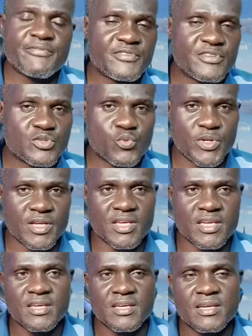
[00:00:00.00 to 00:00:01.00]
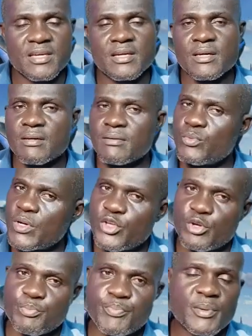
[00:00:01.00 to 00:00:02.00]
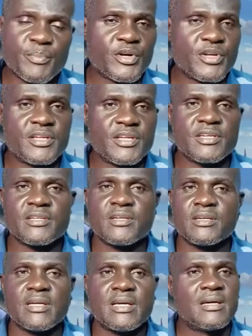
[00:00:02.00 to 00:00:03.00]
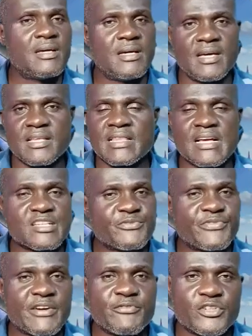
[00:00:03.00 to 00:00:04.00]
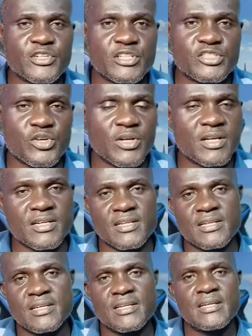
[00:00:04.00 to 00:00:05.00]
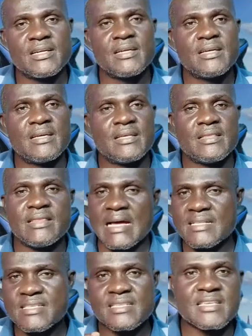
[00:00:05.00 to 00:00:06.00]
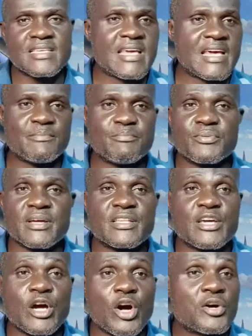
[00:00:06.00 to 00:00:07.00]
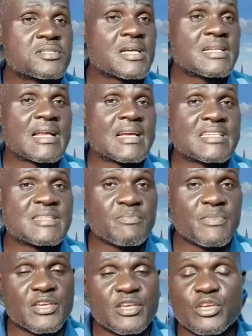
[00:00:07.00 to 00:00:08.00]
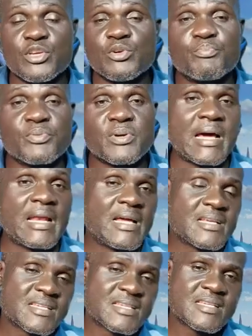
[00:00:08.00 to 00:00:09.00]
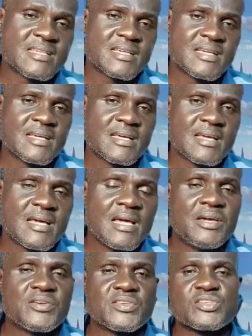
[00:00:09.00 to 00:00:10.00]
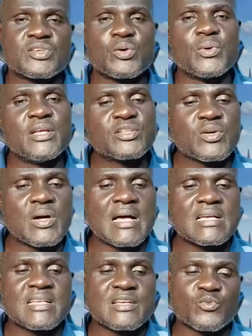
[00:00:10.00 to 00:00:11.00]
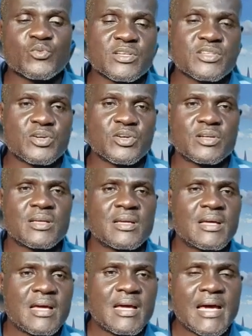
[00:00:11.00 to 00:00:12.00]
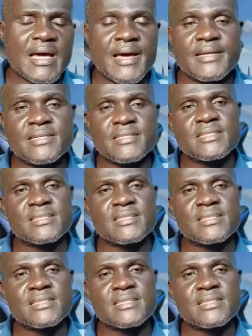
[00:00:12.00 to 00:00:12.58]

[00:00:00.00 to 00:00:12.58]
is weak, when you pay money, $1,500, that can break the altar that is making you prayerless. You see, so we need to ask that question. And